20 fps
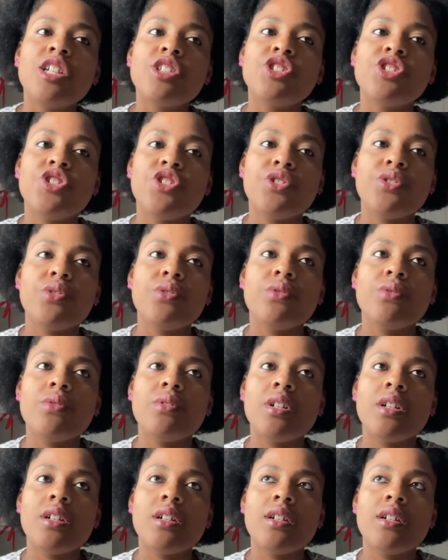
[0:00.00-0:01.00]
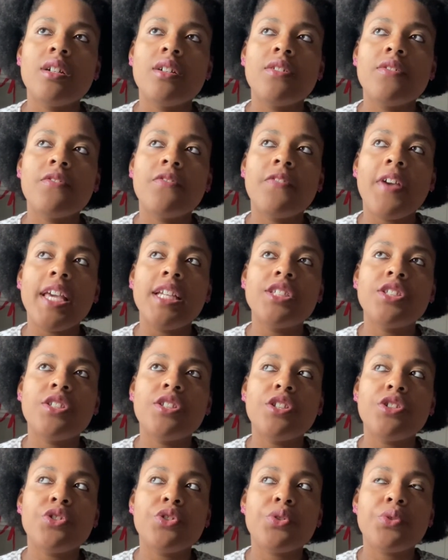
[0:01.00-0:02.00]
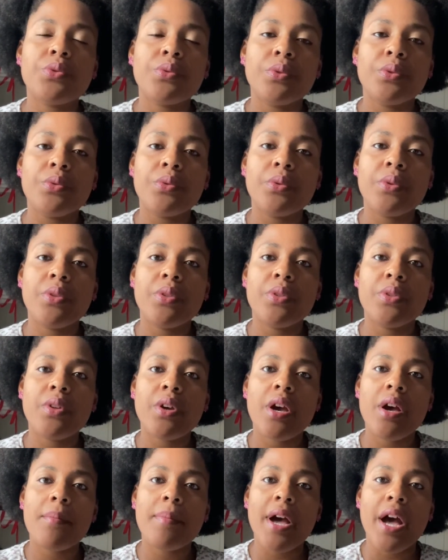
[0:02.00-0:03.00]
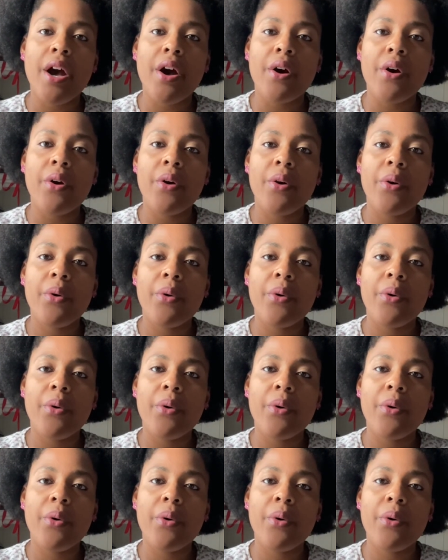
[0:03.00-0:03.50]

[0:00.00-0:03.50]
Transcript: to face the truth about